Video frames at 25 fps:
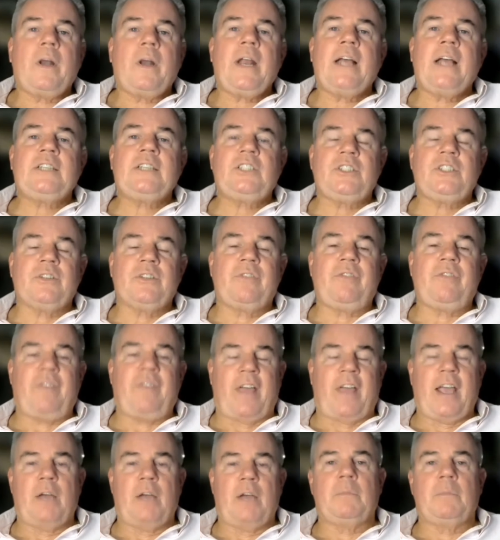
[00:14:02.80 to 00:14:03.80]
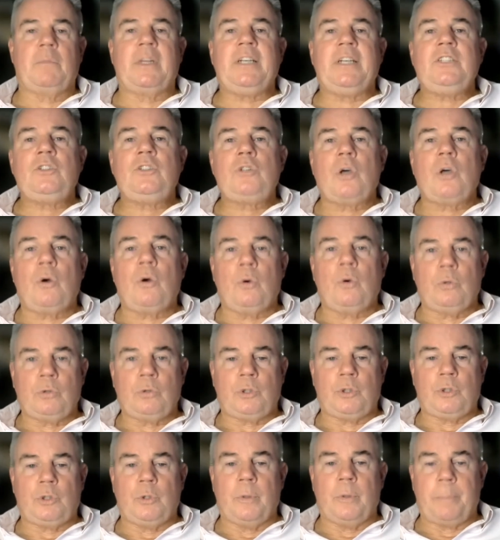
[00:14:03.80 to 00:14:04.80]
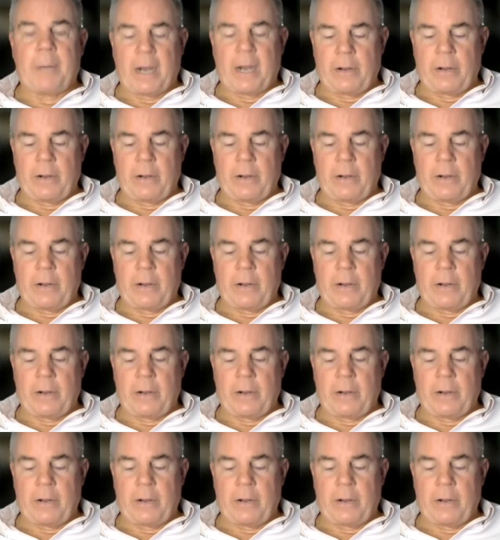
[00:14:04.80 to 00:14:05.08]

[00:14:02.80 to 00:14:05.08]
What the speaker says: has your family told you about